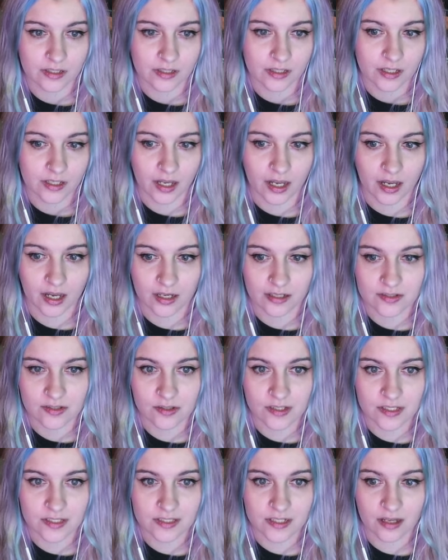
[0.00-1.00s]
So
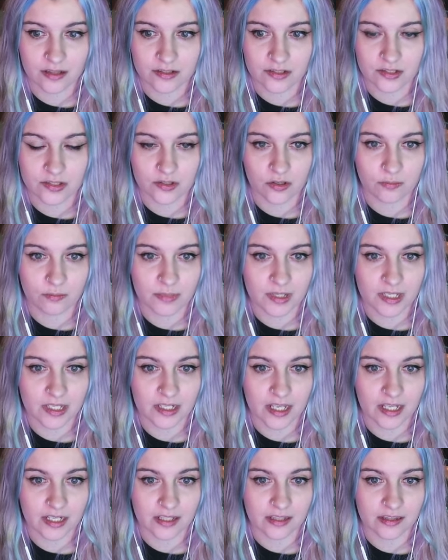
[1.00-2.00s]
these colors don't mean
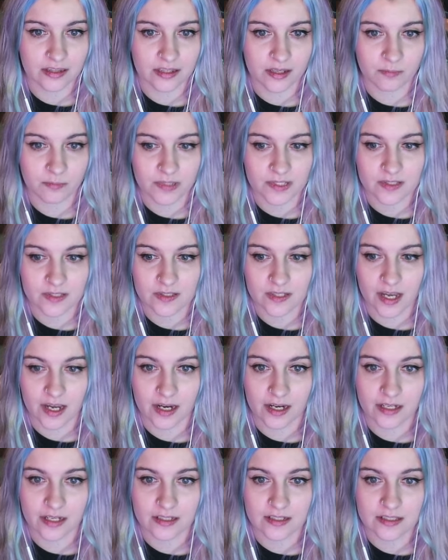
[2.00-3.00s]
anything
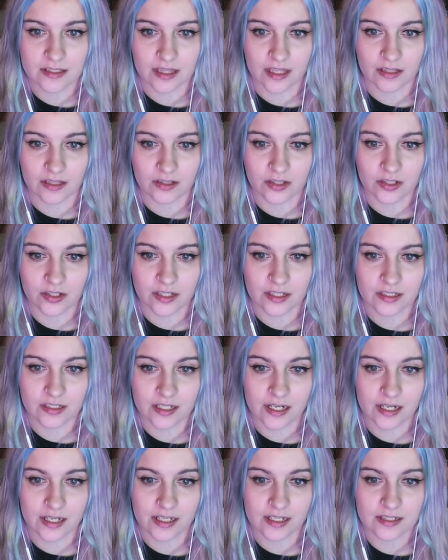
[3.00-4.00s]
besides they look
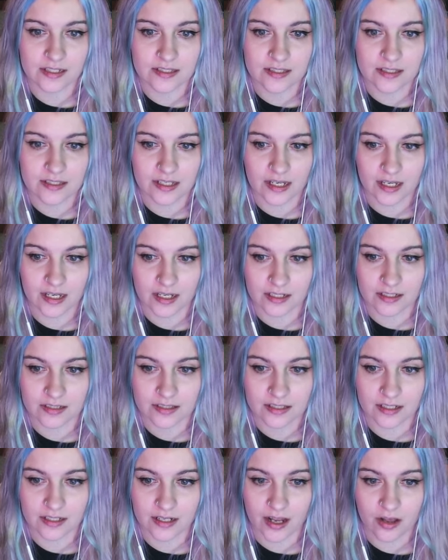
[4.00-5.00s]
nice, and it's
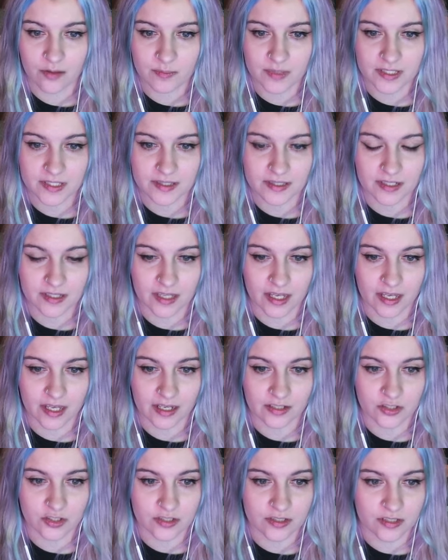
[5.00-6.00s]
gonna help me see the
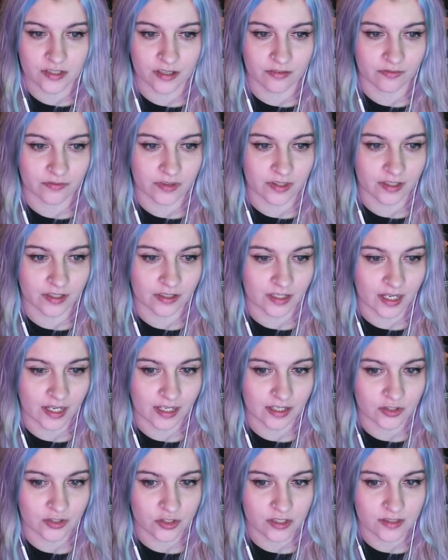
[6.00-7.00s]
edges of the
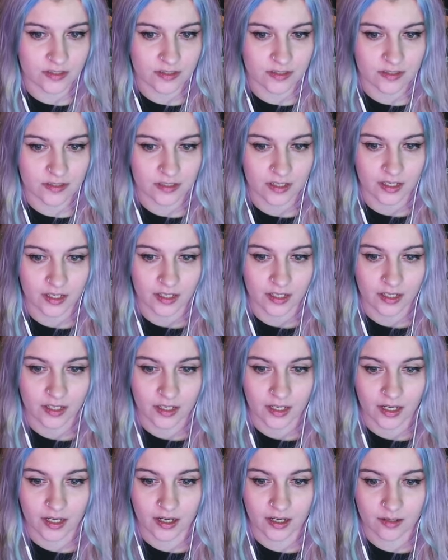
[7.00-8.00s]
cages.
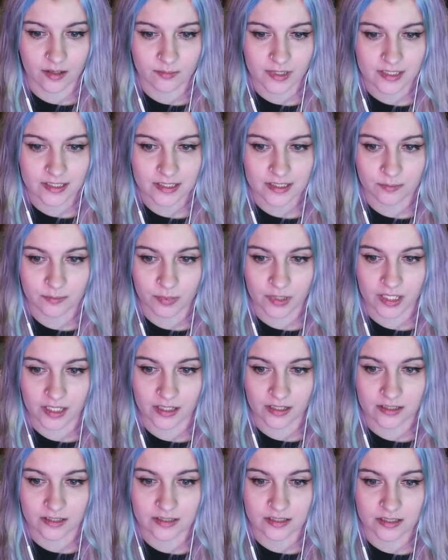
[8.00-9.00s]
Next to pink,
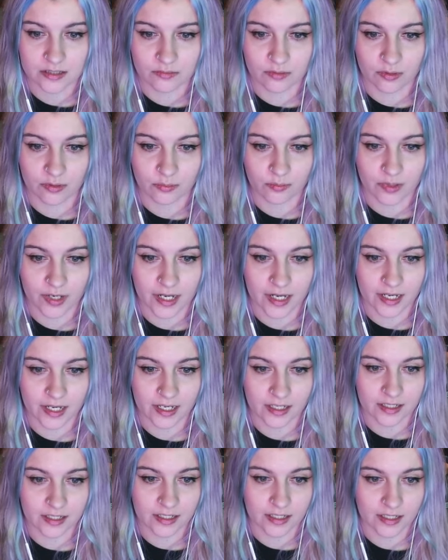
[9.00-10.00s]
let's do a
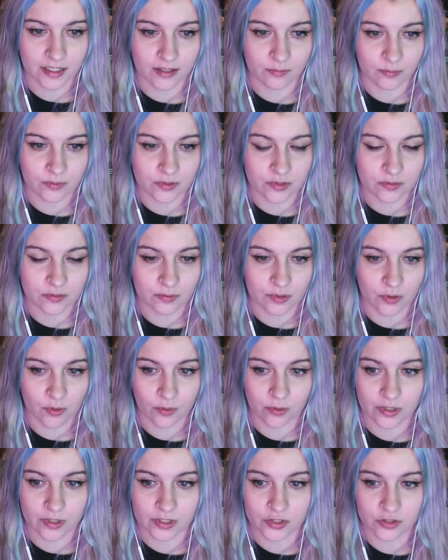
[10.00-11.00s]
red, and we'll do an
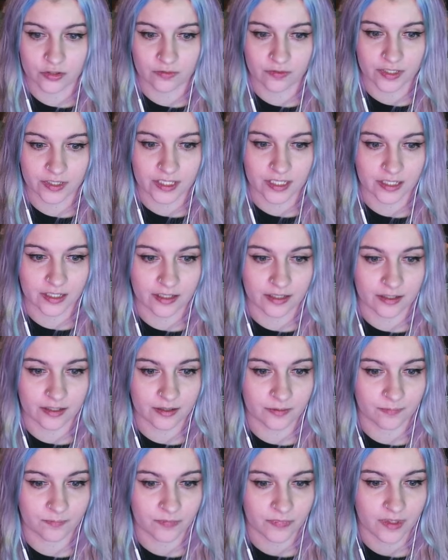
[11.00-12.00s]
orange over
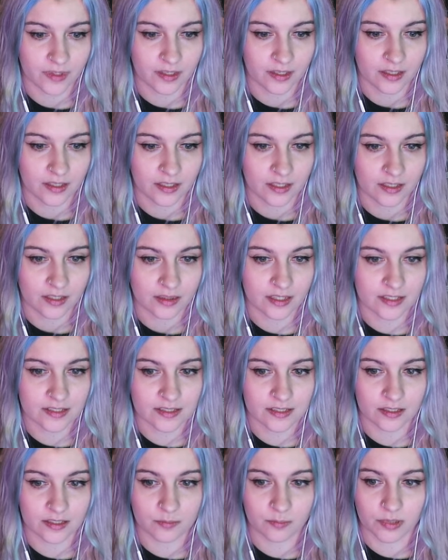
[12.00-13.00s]
here. This
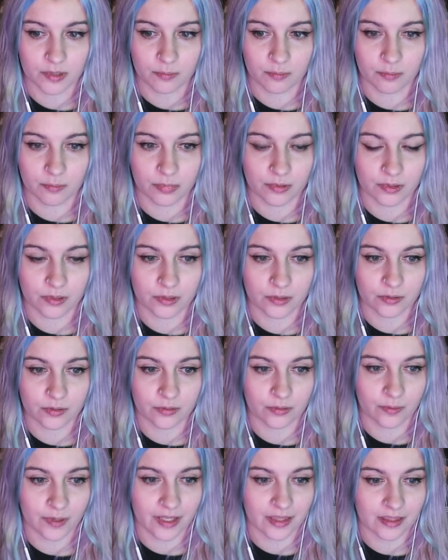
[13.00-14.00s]
could be
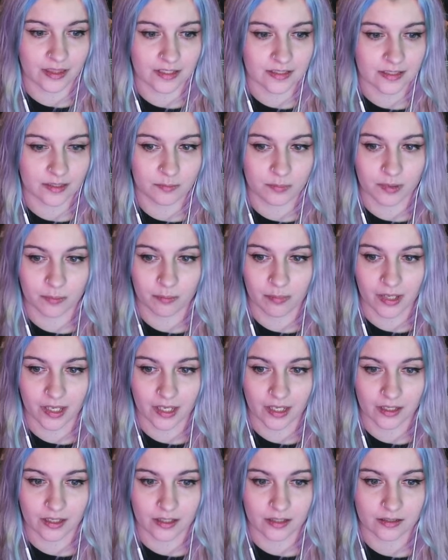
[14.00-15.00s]
blue, and this could be
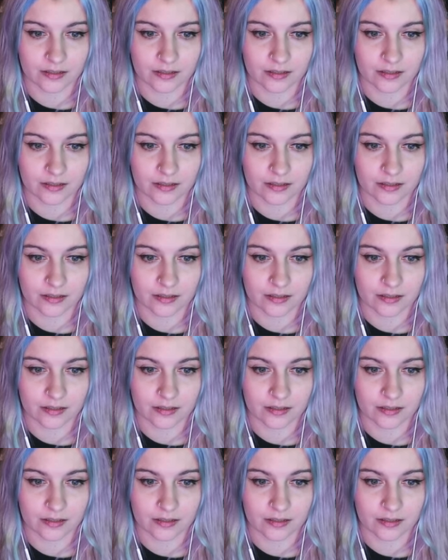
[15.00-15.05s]
pink.